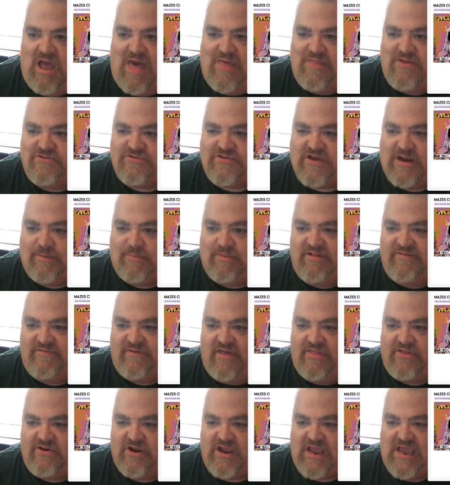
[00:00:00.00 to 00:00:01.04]
there's a couple of
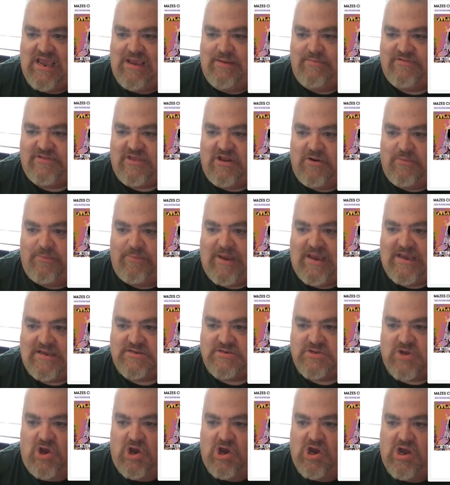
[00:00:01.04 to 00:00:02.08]
other games that are
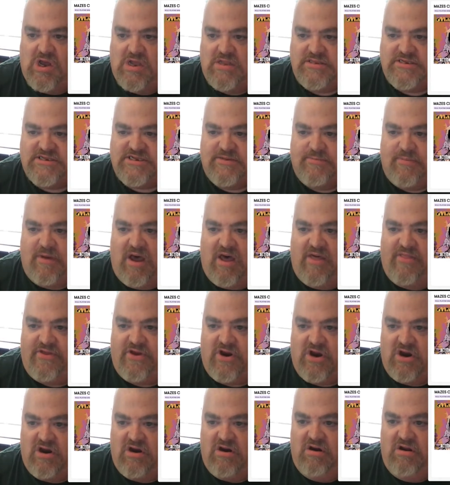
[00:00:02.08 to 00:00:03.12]
based on some
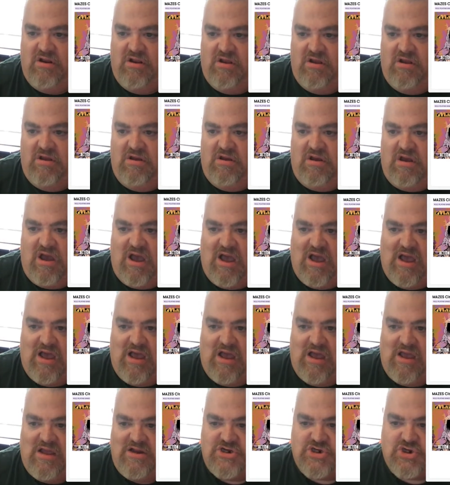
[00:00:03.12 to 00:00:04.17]
other
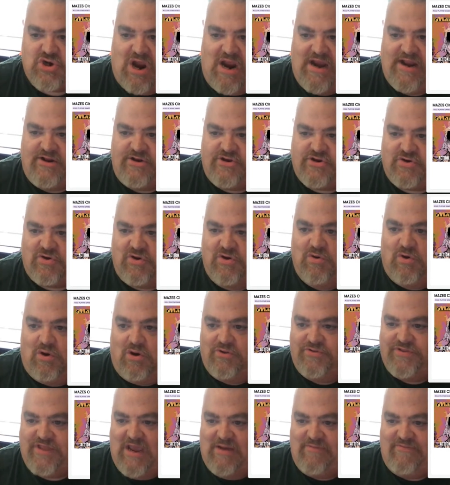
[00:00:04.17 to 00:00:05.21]
tried and true
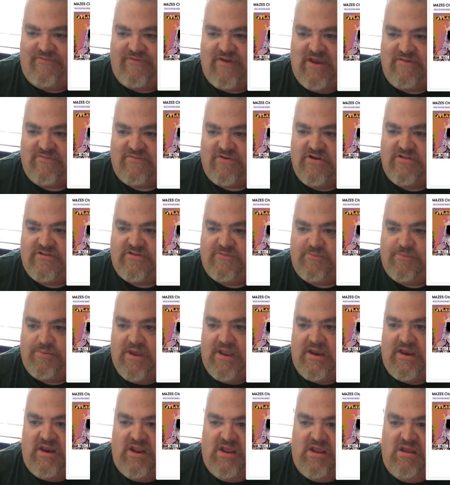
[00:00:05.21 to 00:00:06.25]
all-time favorites,
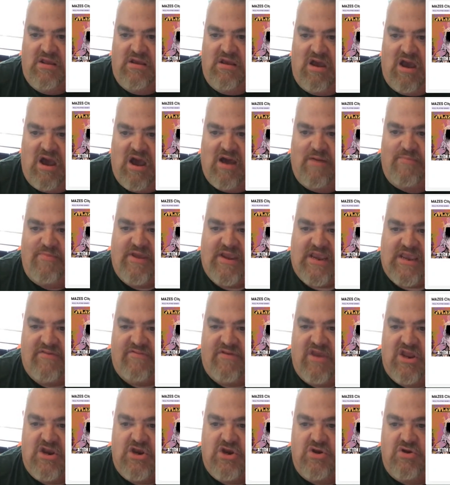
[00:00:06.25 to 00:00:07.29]
but they give
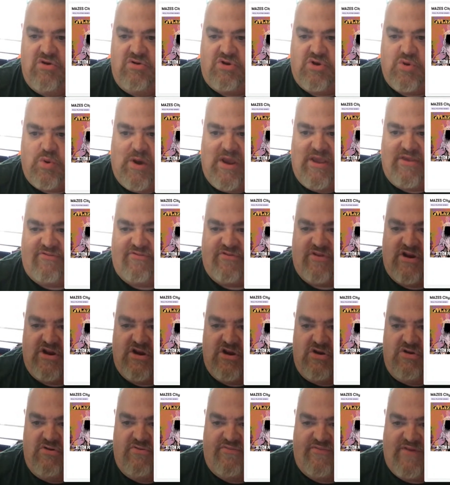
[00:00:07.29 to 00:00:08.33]
you a new twist and a
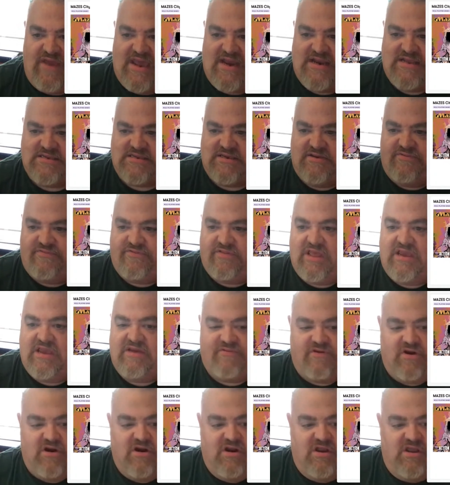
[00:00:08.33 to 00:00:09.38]
new fantasy
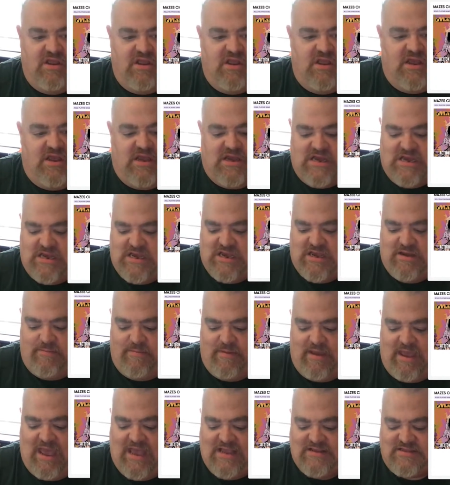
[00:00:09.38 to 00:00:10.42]
flavor
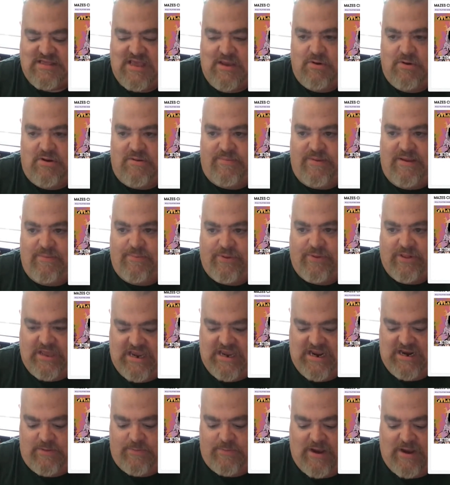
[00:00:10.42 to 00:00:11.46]
as they would be
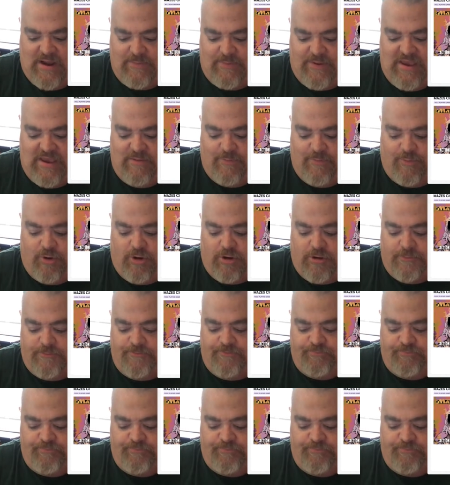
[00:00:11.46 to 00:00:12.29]
played by people.